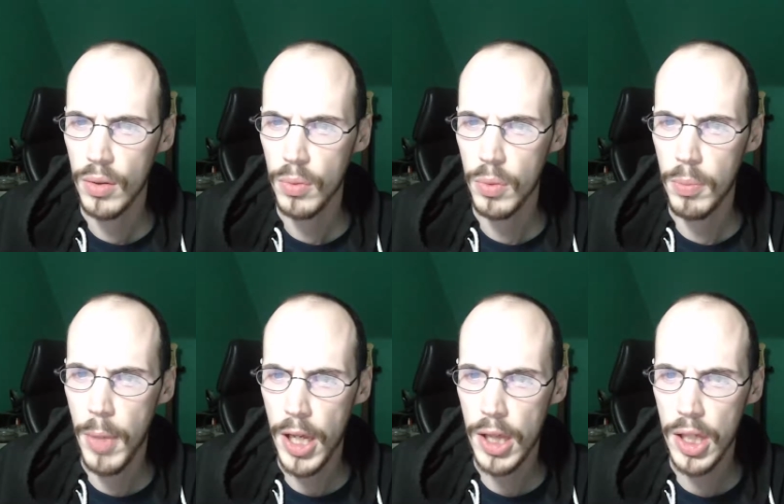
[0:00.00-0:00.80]
would
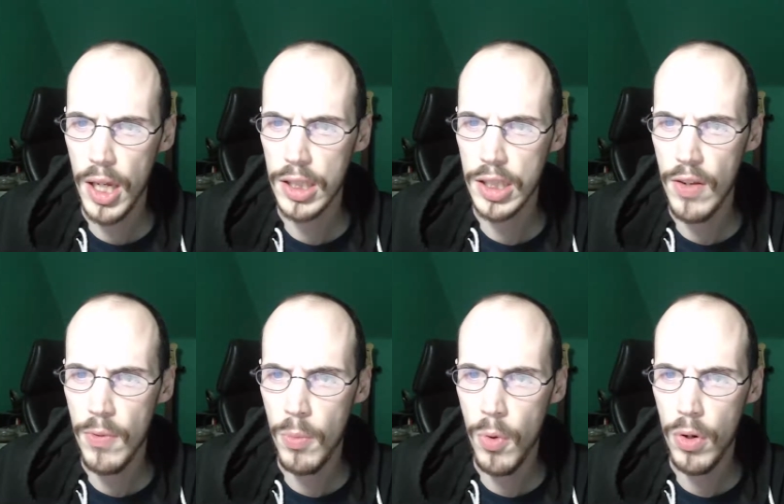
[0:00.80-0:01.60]
make things even
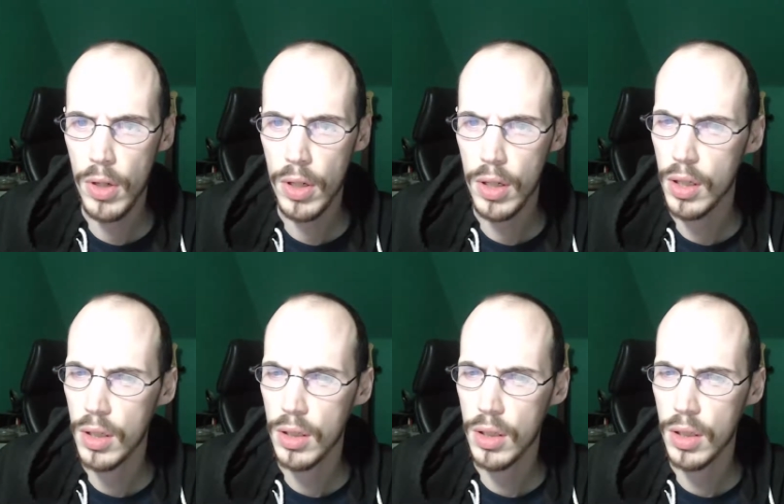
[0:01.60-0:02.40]
more
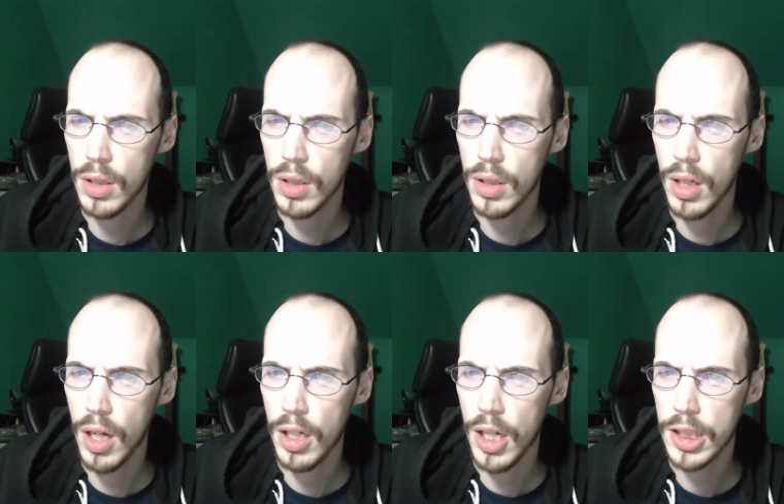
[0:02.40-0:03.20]

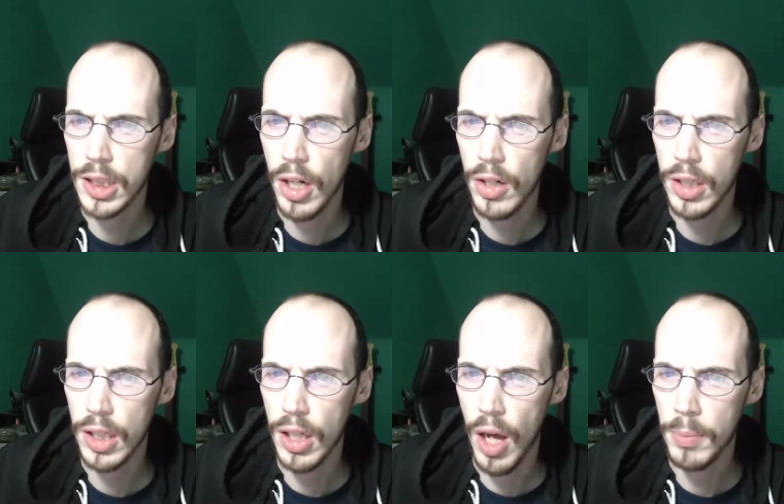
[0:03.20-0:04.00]
unnecessarily
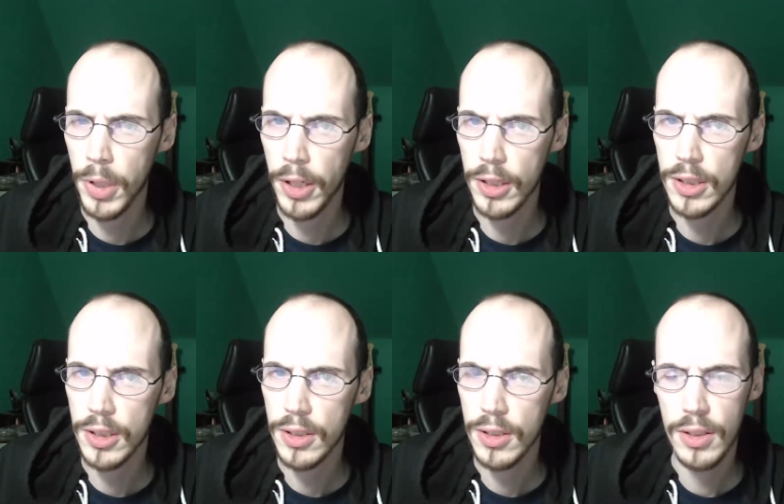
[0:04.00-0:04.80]
complex.
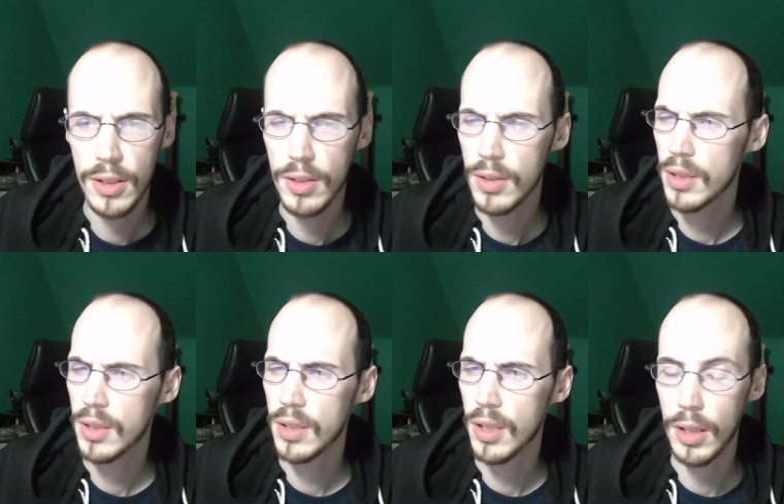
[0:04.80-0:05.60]

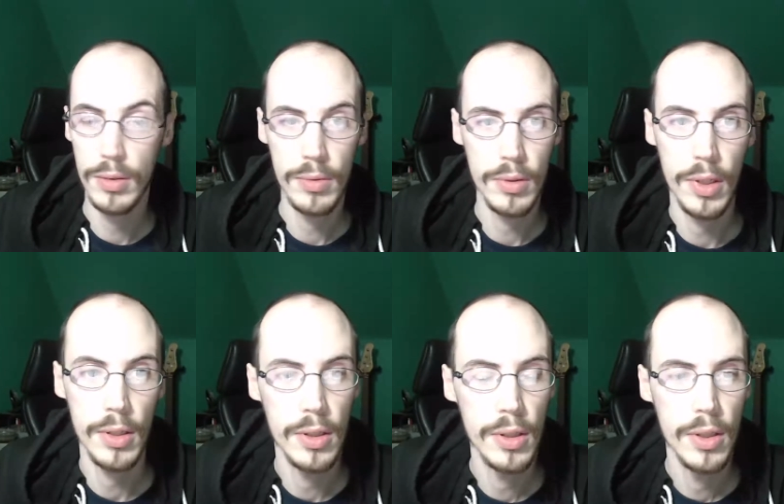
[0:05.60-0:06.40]
Like, okay.
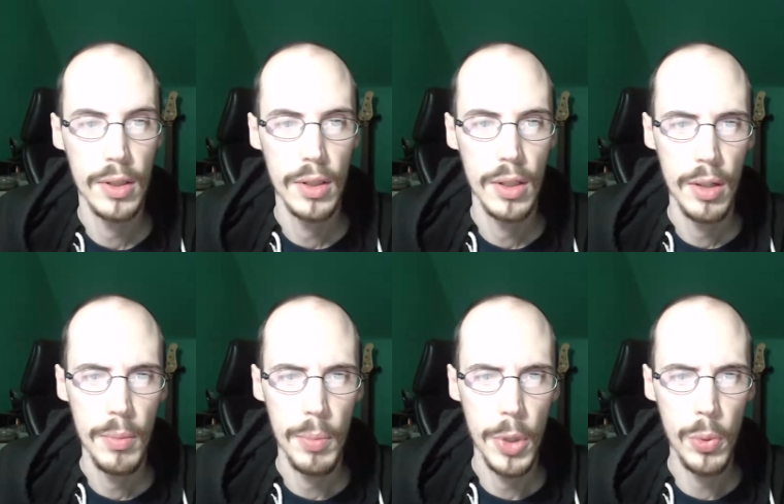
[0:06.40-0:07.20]

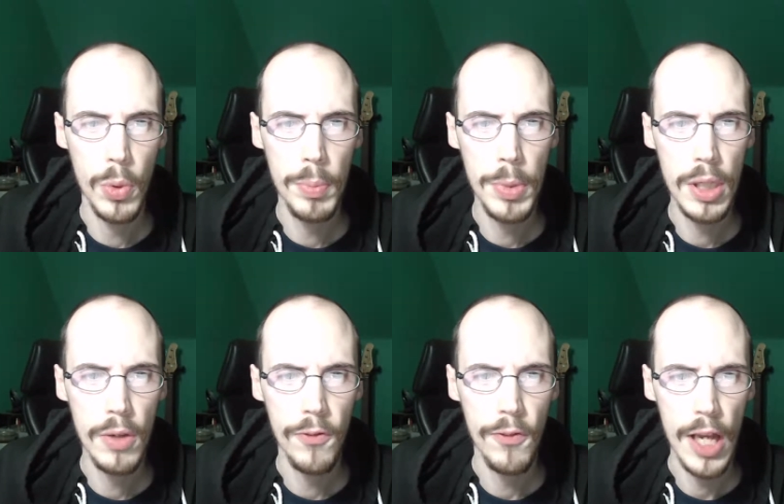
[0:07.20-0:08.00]
But it would be the
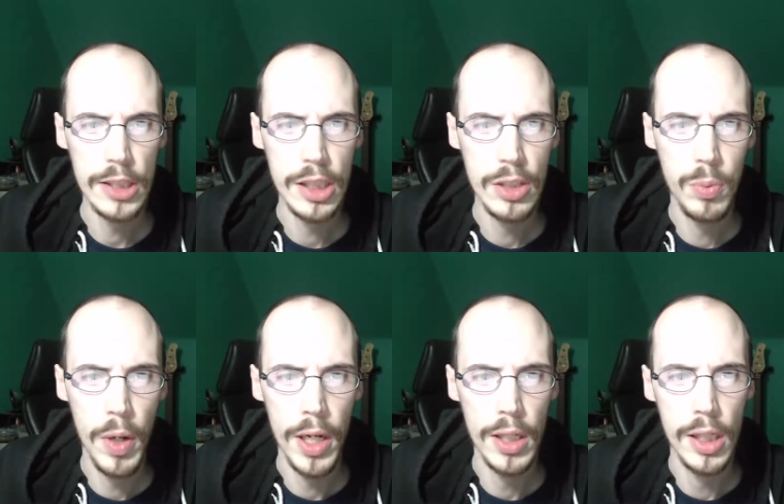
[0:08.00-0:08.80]
fastest
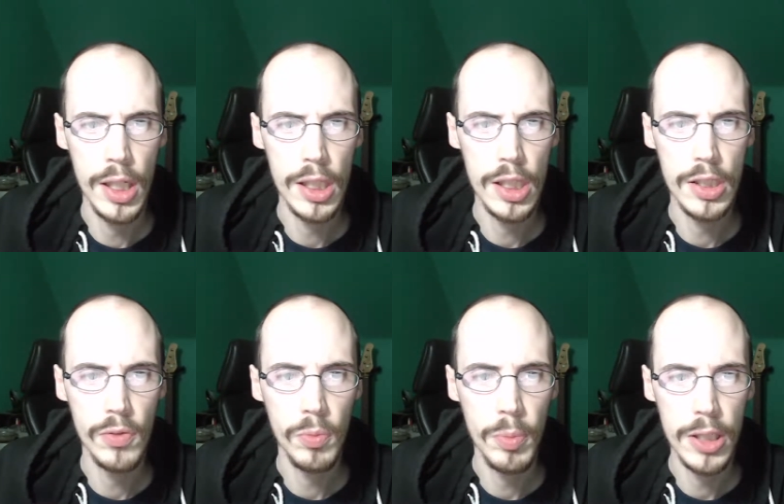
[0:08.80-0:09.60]
way to get this
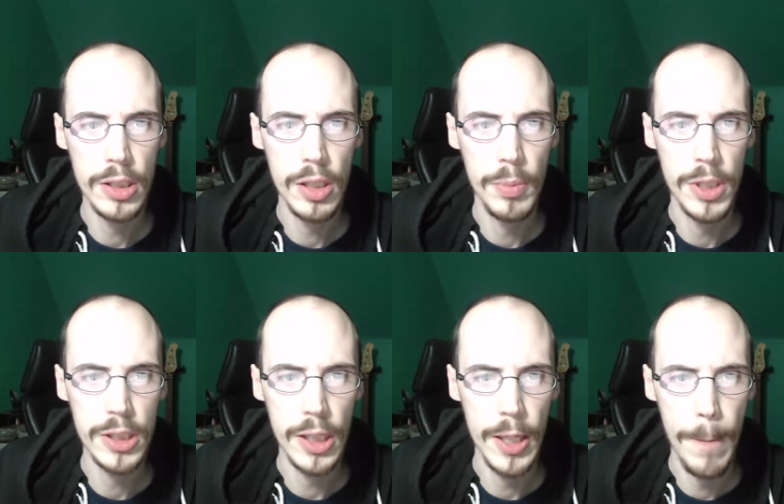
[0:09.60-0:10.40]
information to
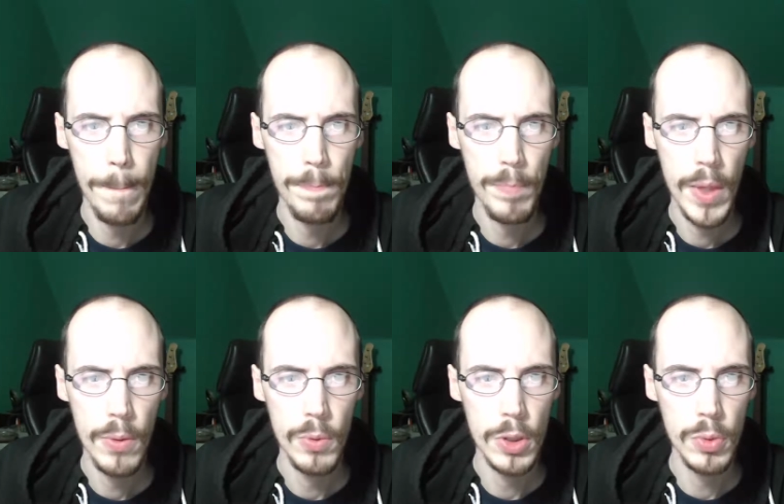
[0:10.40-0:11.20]
Biscuit,
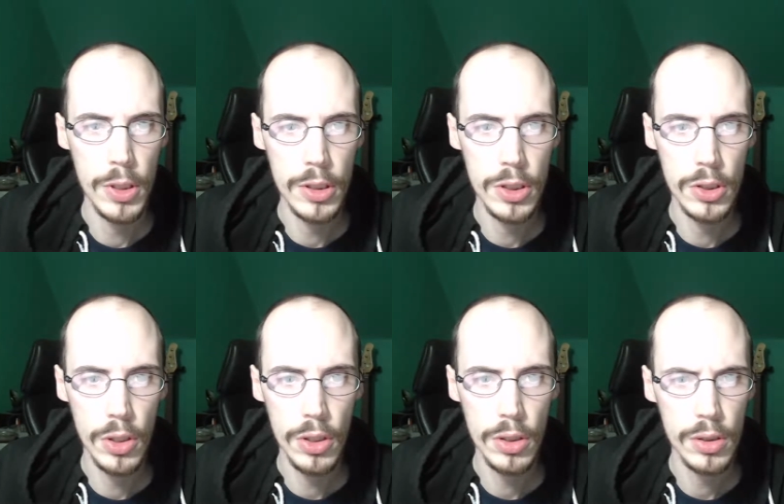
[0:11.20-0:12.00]
which would
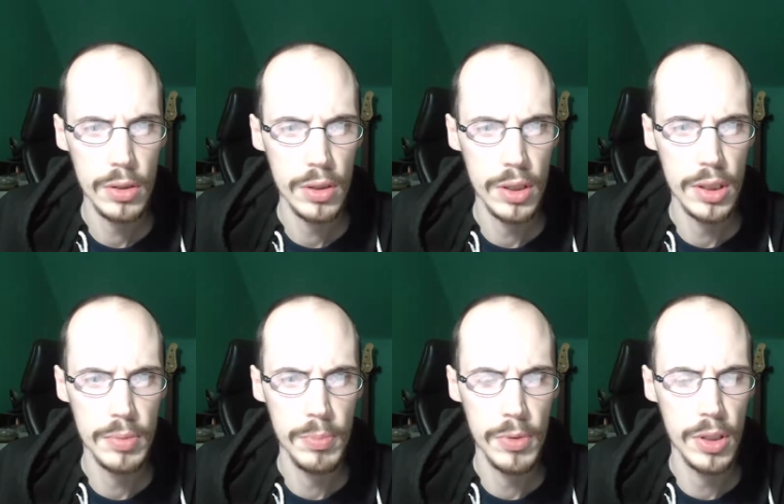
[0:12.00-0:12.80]
ensure
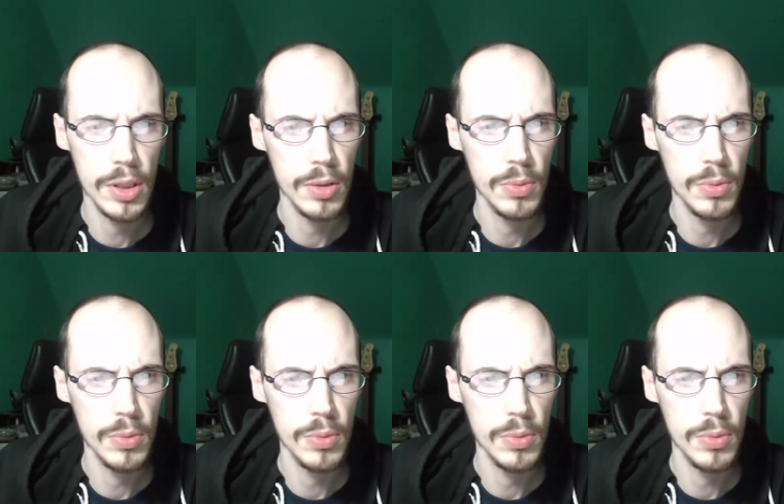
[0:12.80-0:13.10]
the